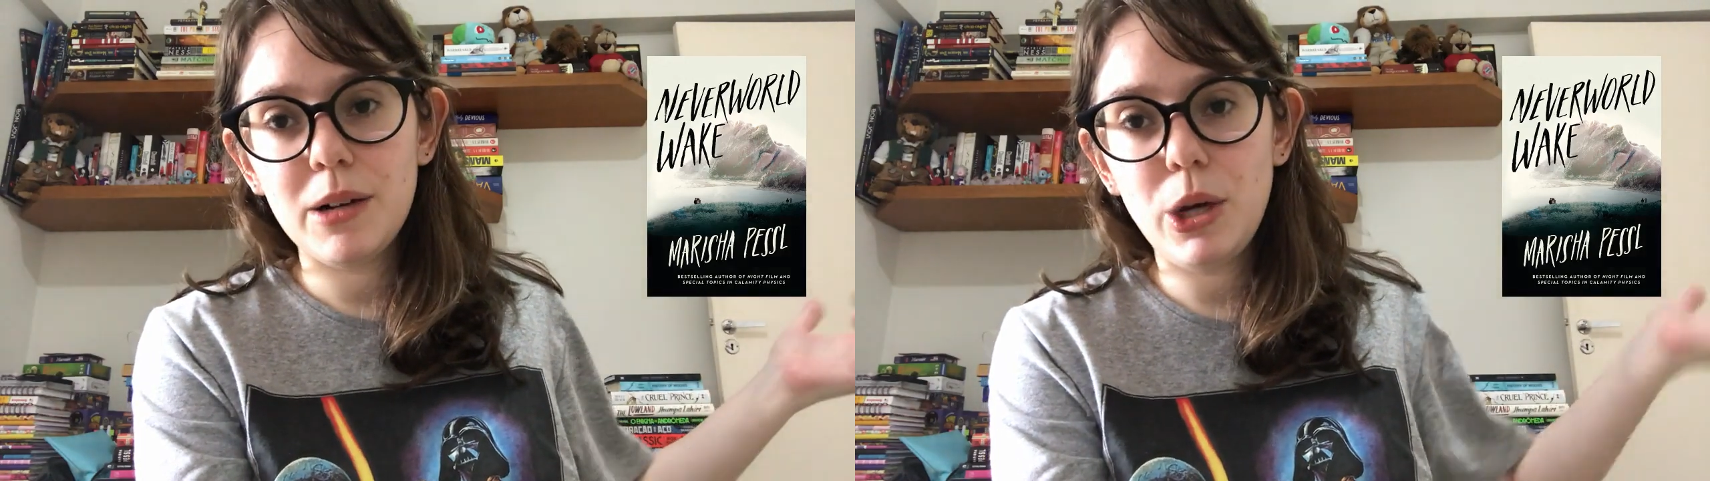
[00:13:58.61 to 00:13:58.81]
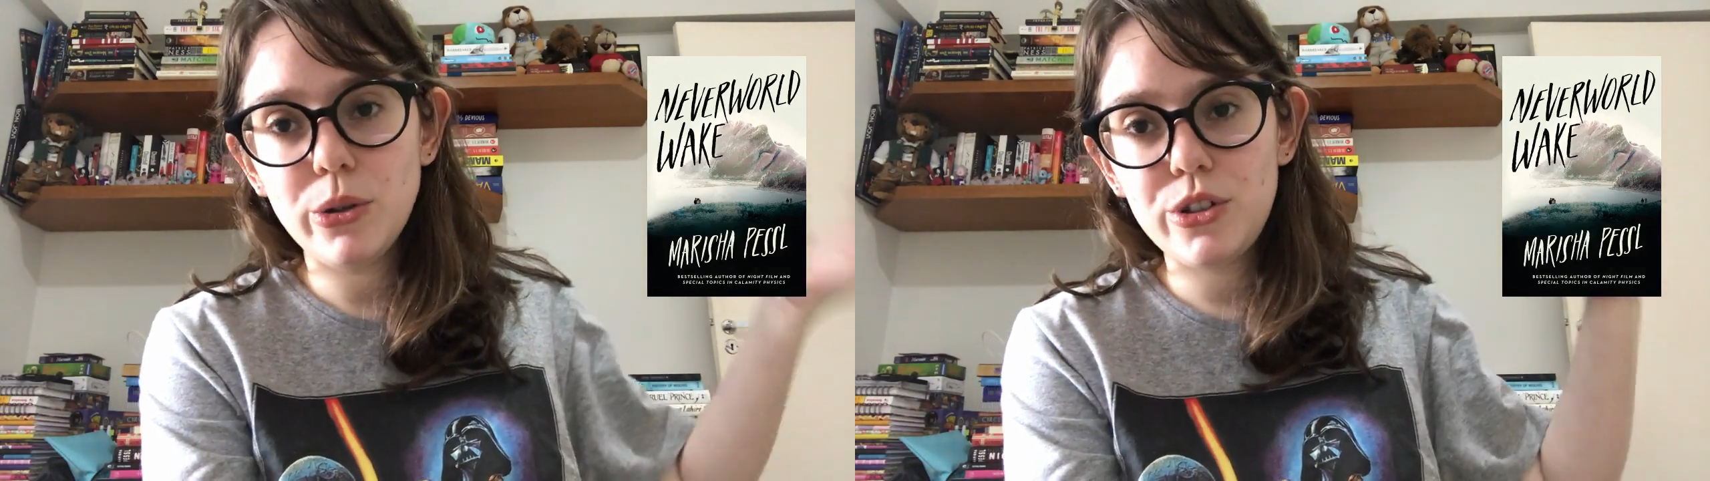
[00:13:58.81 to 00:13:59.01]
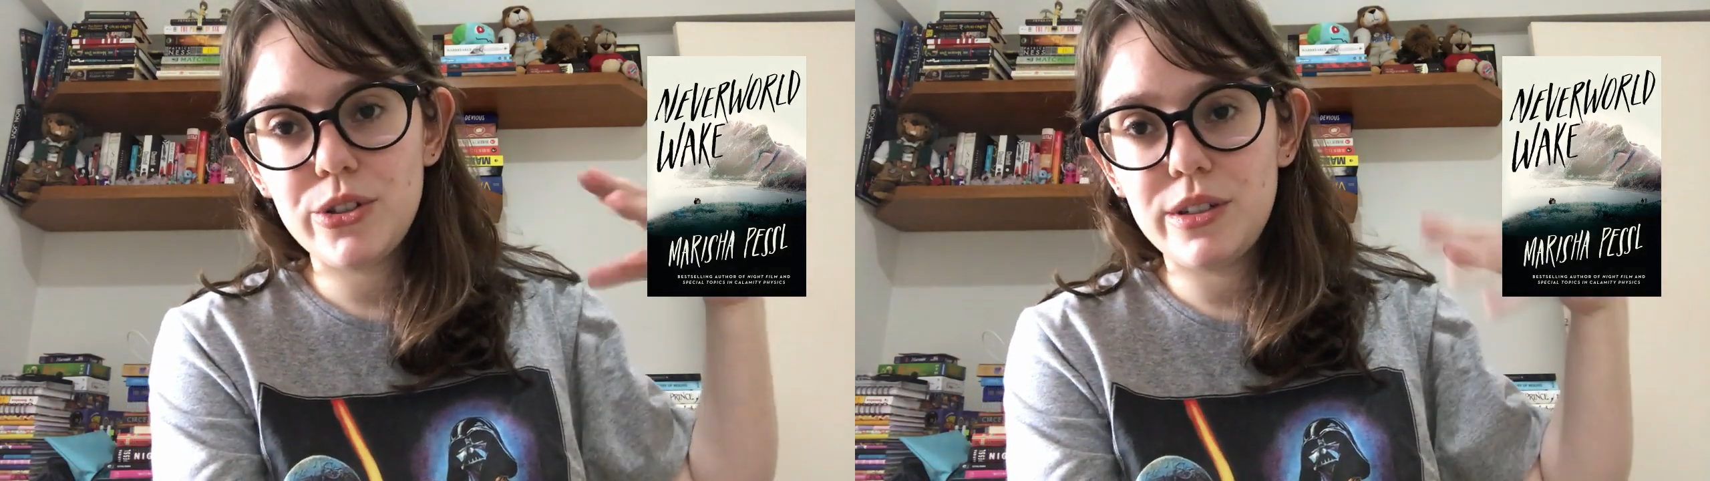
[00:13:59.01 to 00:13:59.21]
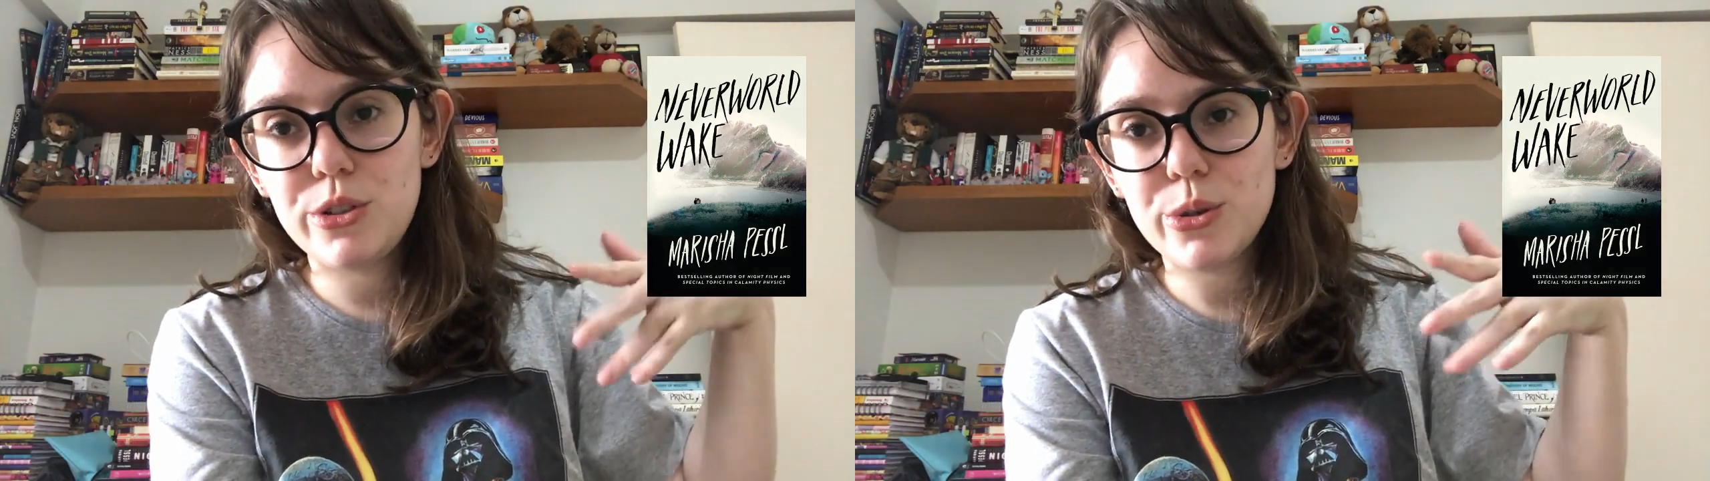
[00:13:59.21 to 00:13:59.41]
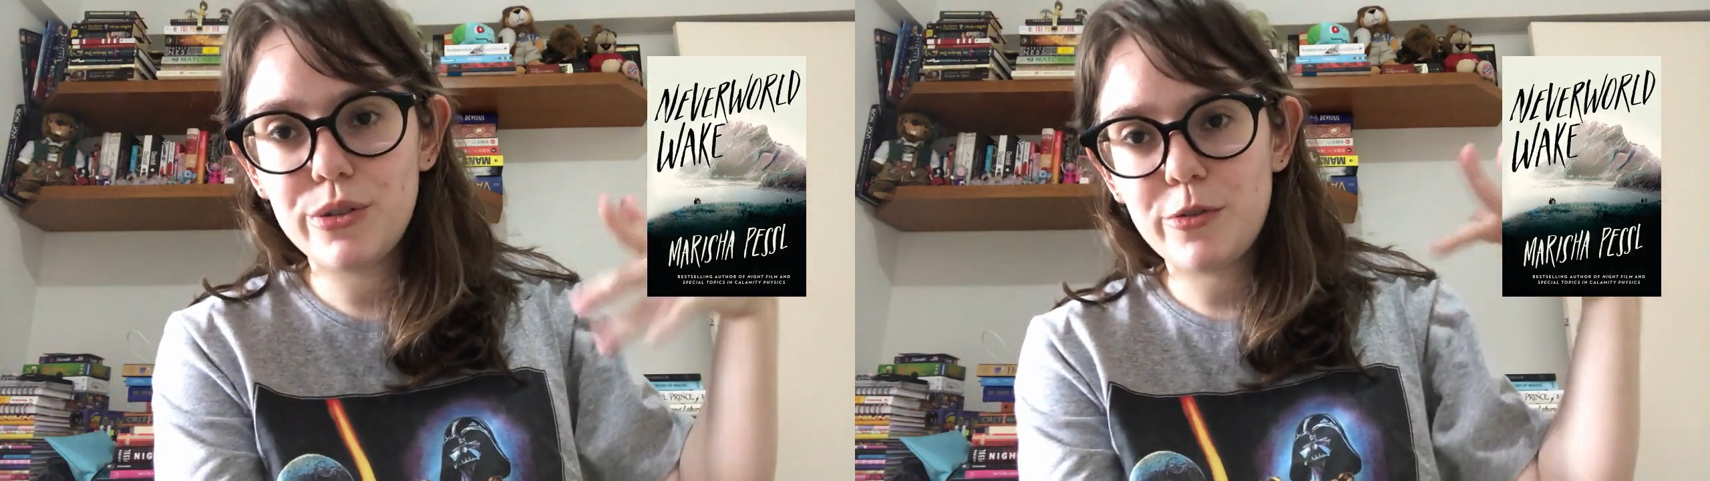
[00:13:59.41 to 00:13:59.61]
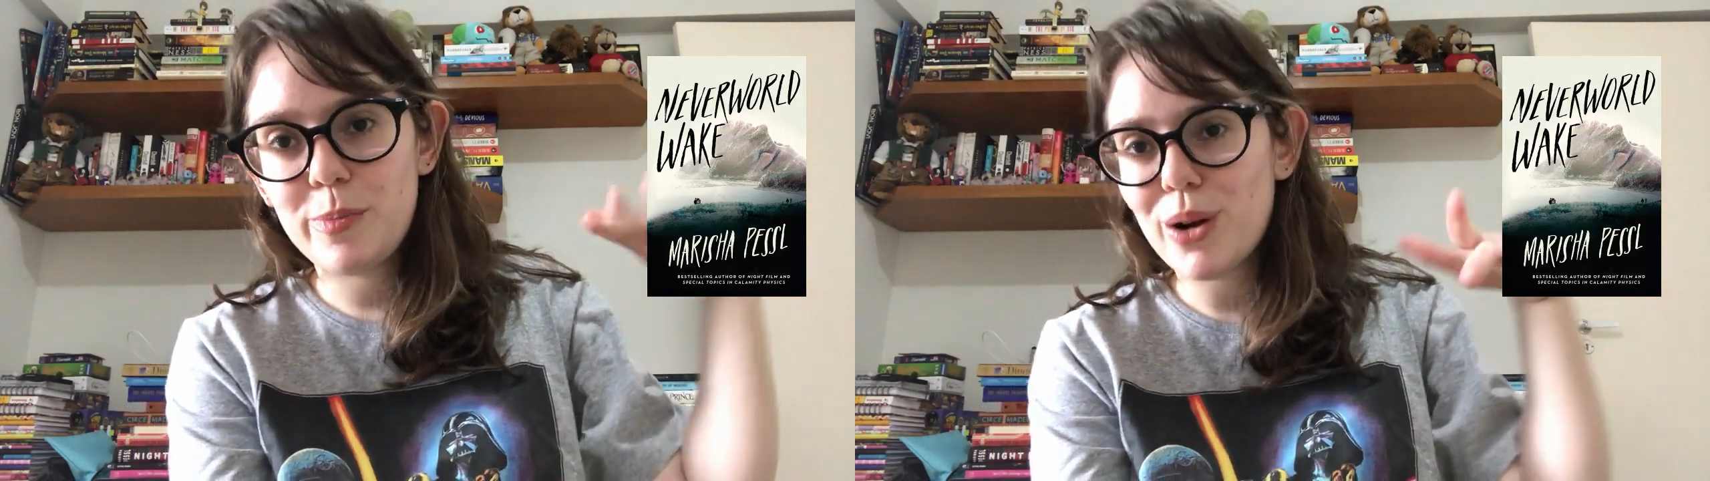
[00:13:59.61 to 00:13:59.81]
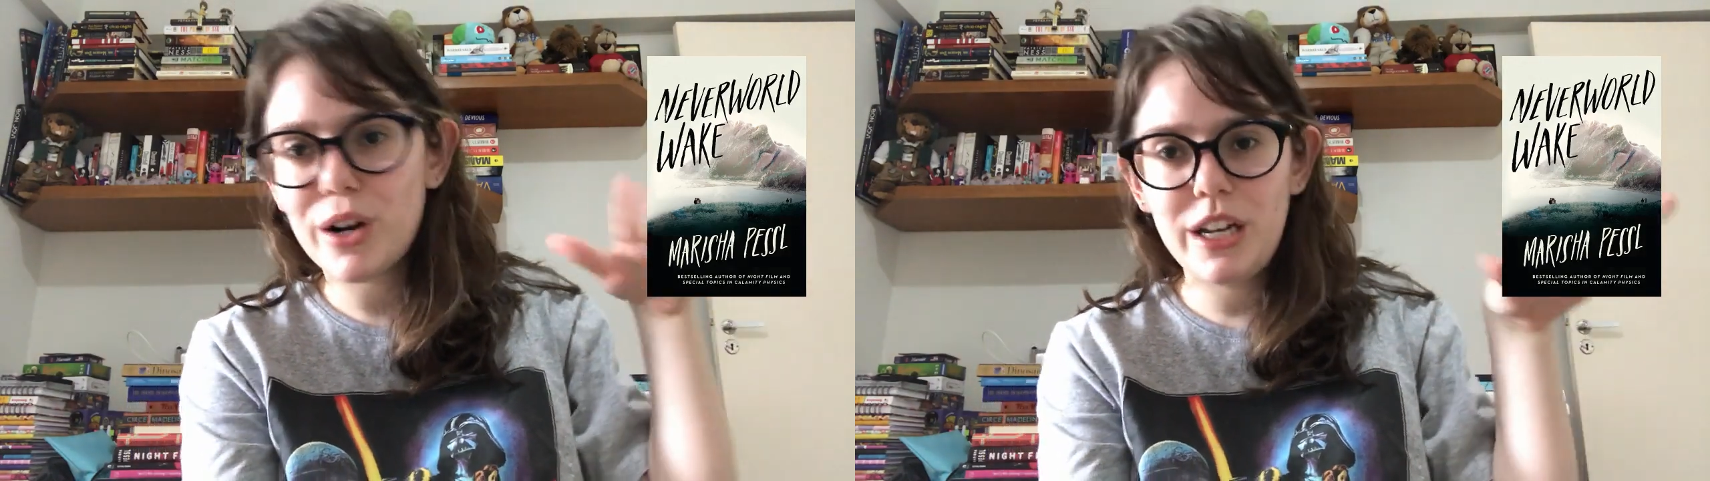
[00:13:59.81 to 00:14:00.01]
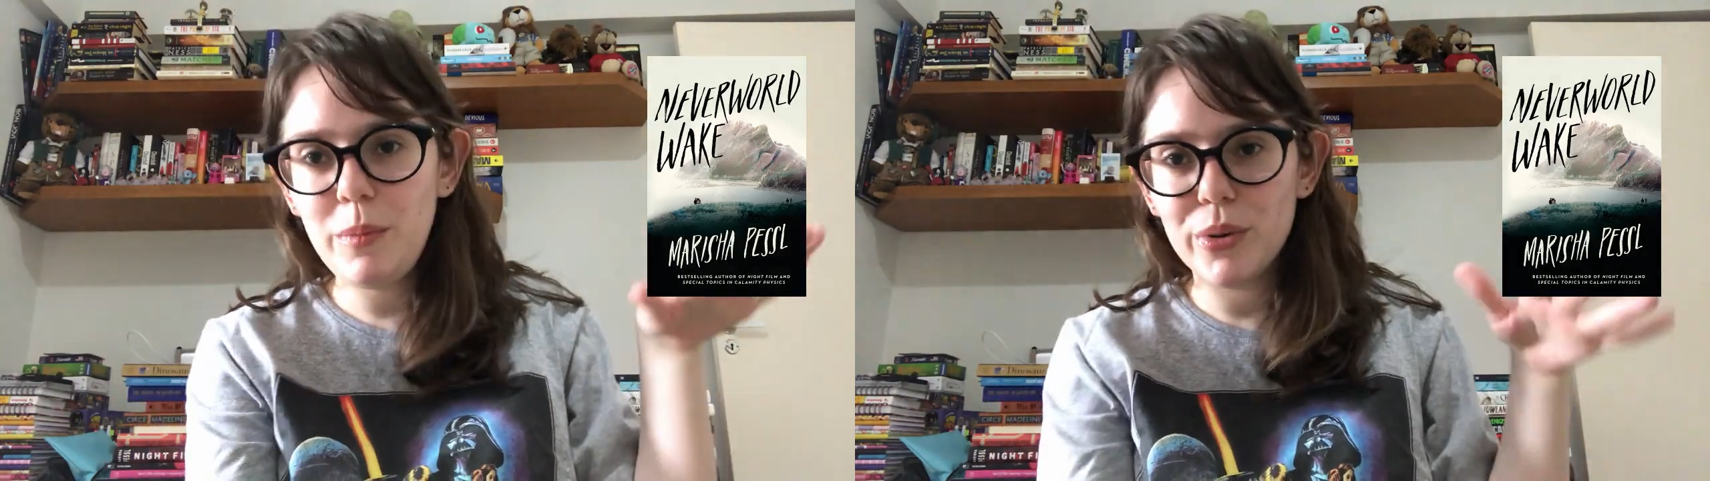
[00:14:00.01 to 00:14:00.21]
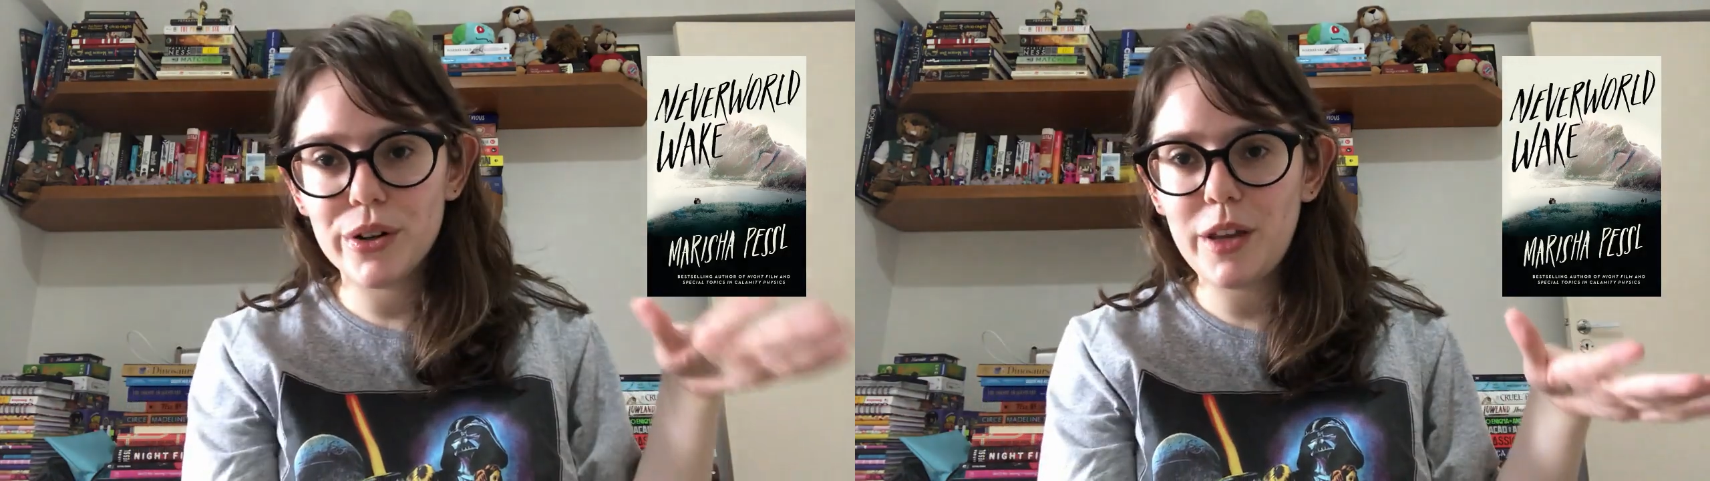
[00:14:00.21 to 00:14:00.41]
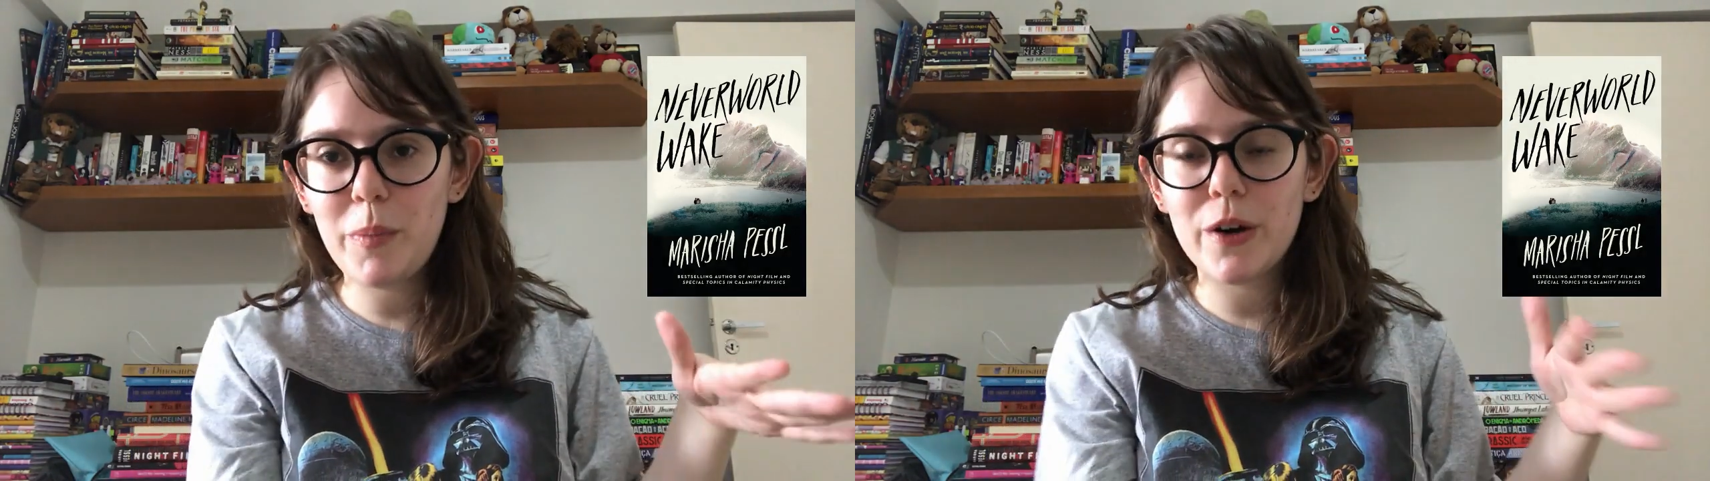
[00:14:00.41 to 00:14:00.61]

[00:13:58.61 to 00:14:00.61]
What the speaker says: goes to this sort of birthday